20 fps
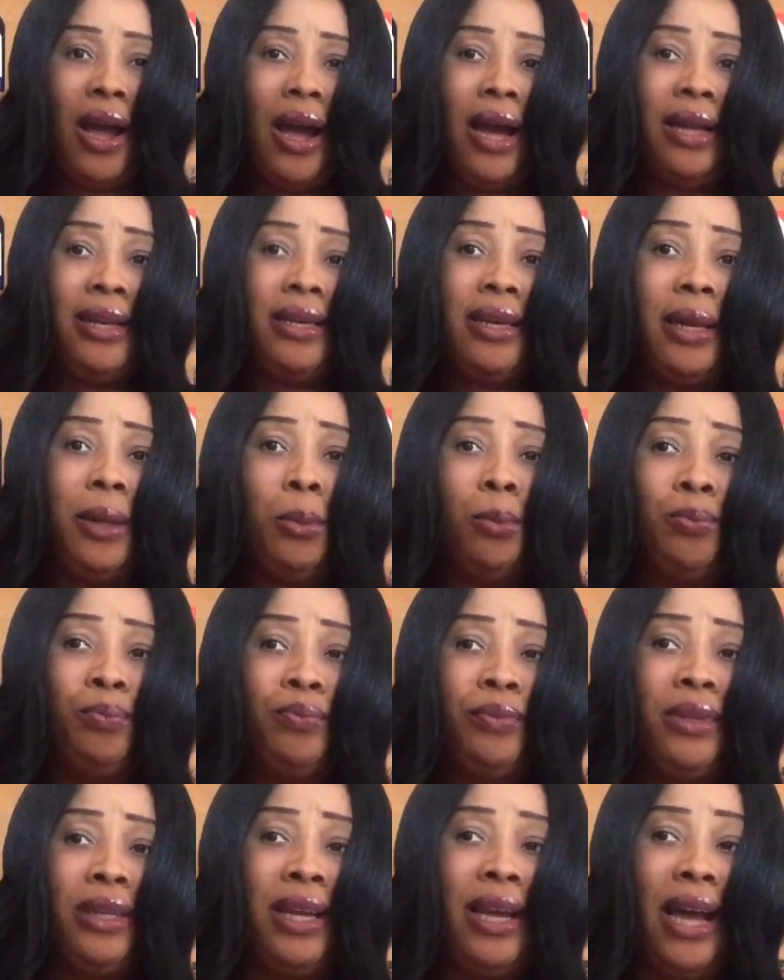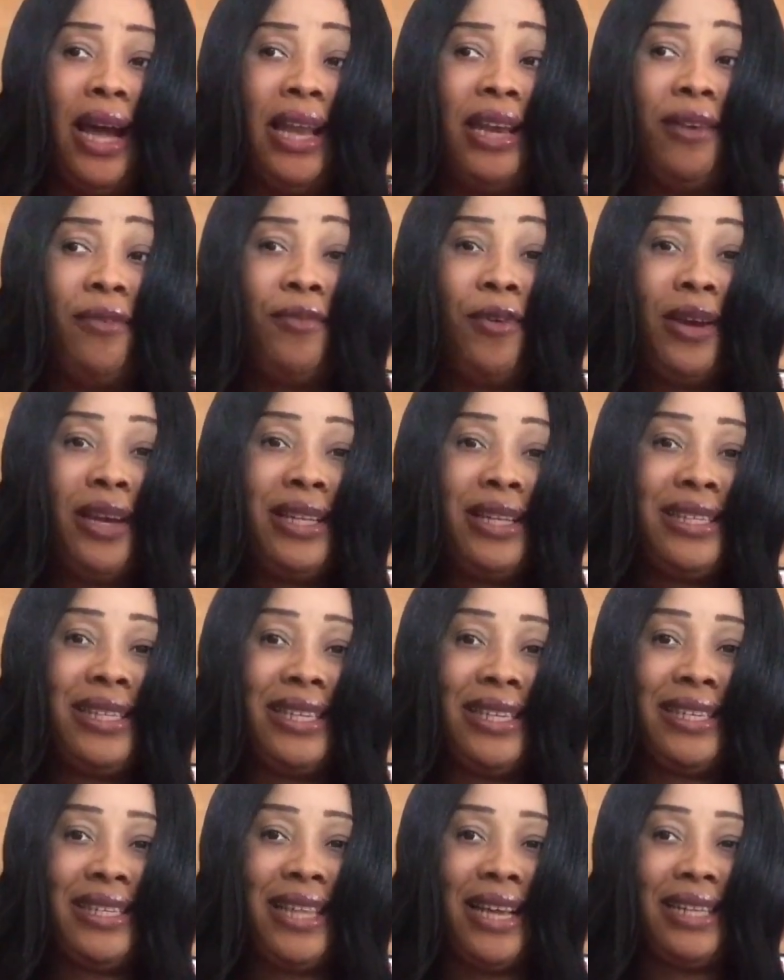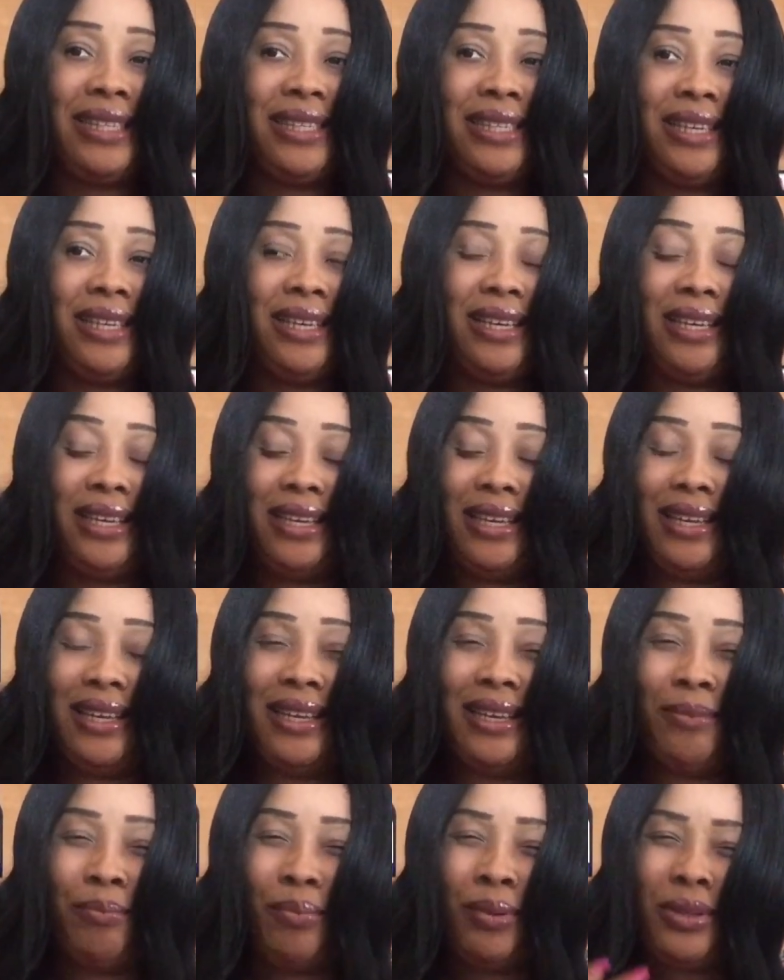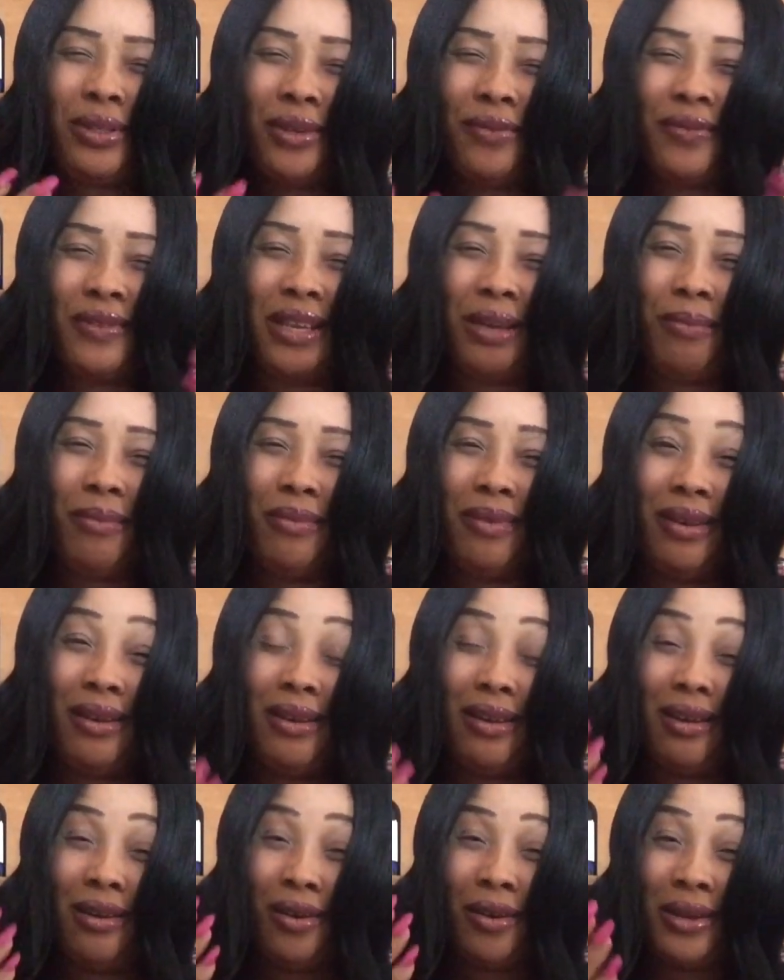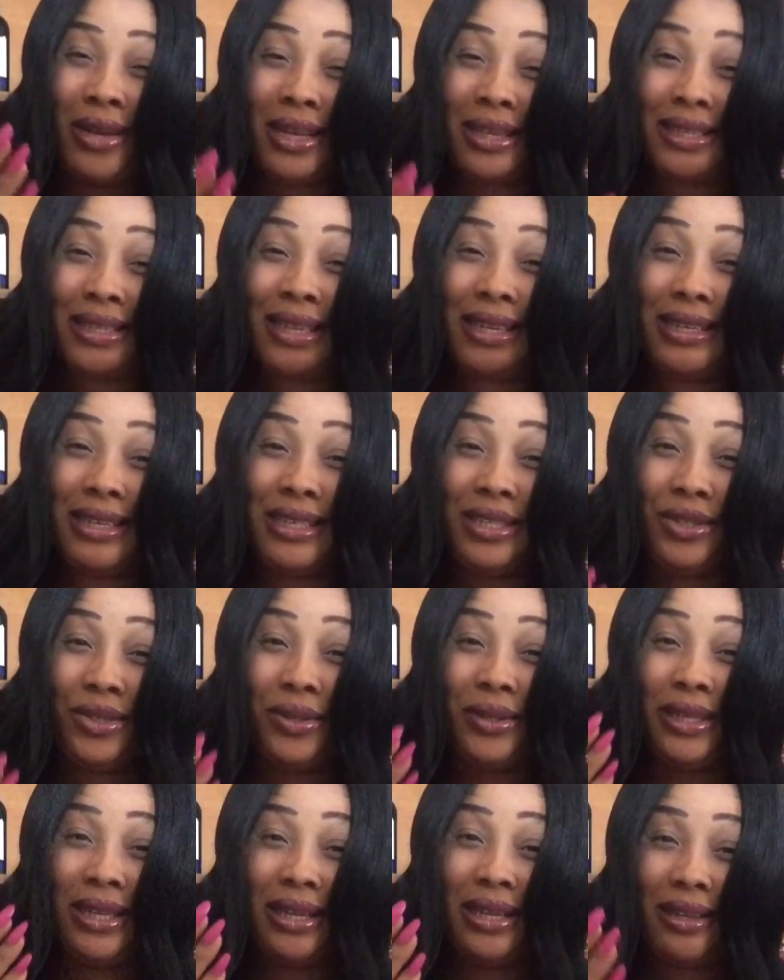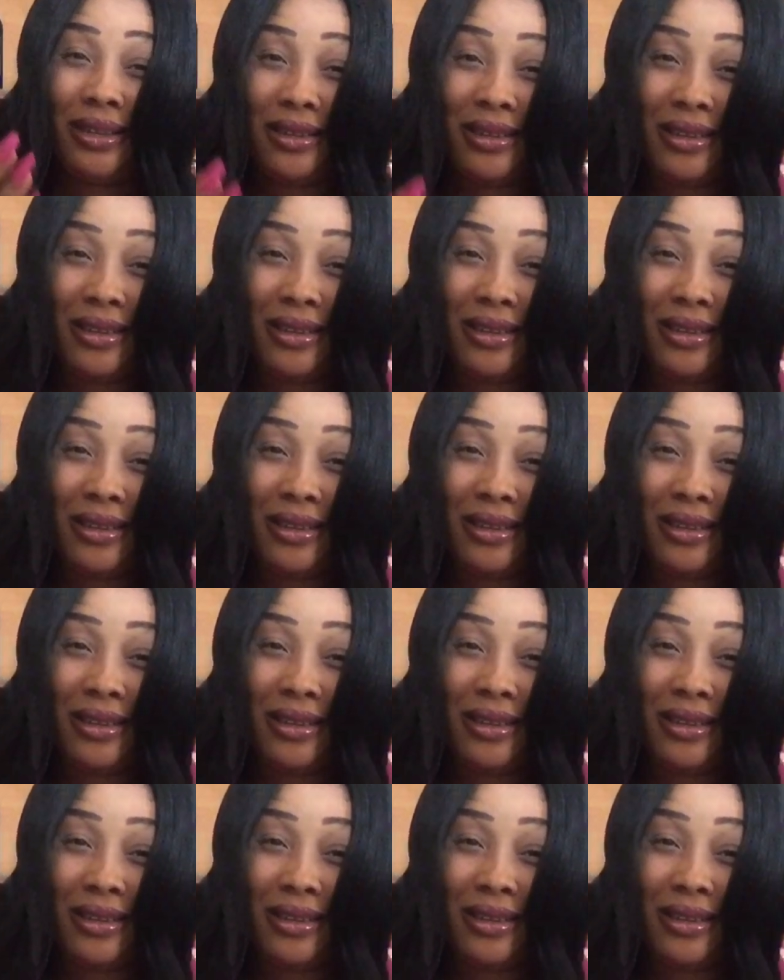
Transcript: And the funny thing is that both of them understand each other.